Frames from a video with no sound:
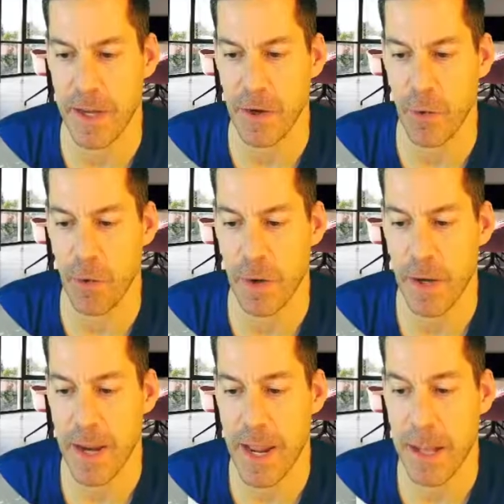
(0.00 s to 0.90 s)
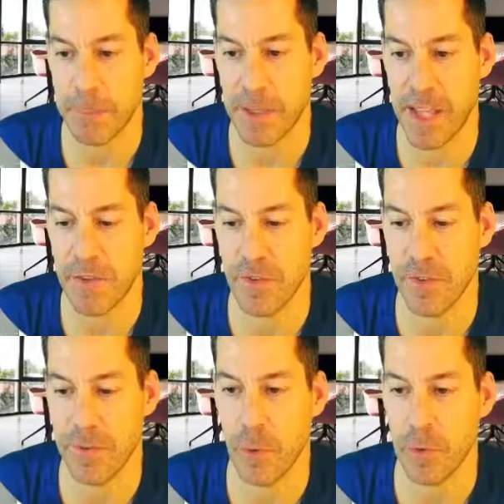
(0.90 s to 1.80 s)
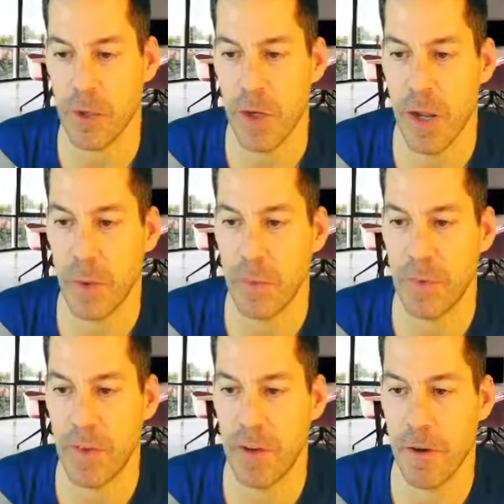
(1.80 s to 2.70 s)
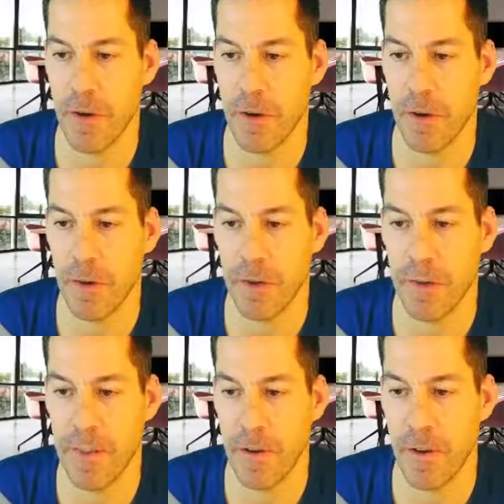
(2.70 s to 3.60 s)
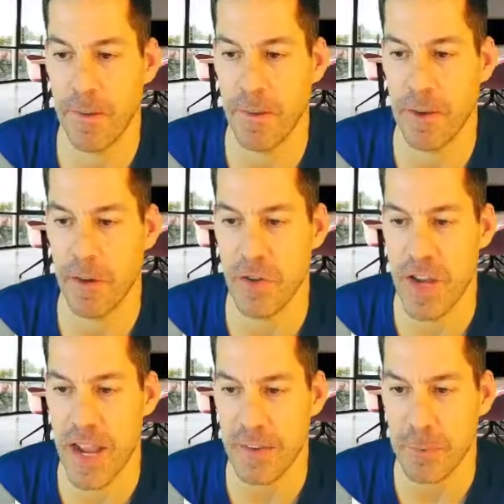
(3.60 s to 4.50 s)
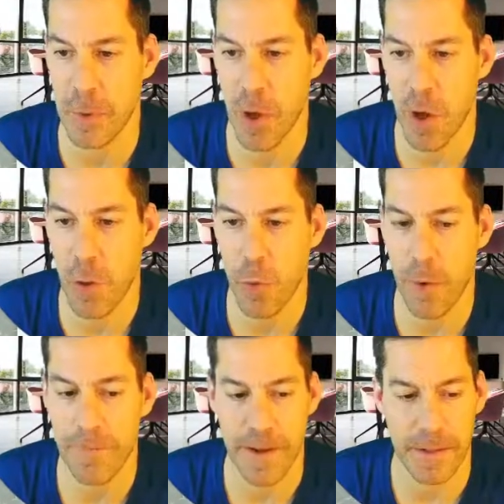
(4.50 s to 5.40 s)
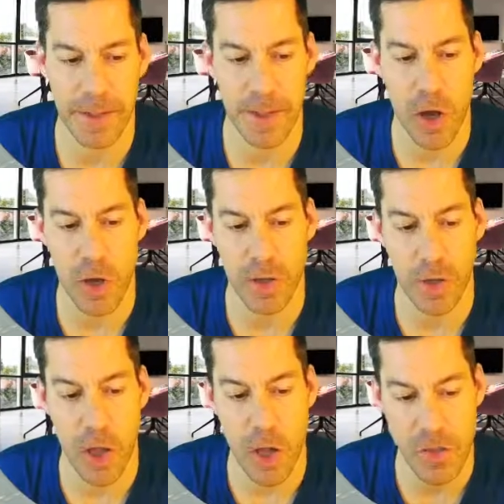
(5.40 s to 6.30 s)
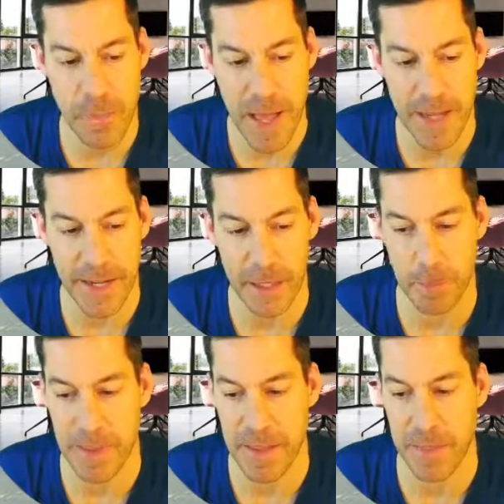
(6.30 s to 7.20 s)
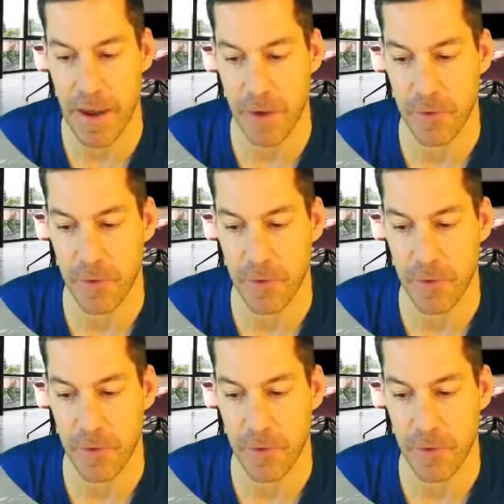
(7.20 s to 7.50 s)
your Applications folder, we'll see here under, there it is, under JASP, or if I click on Launchpad, it'll be there.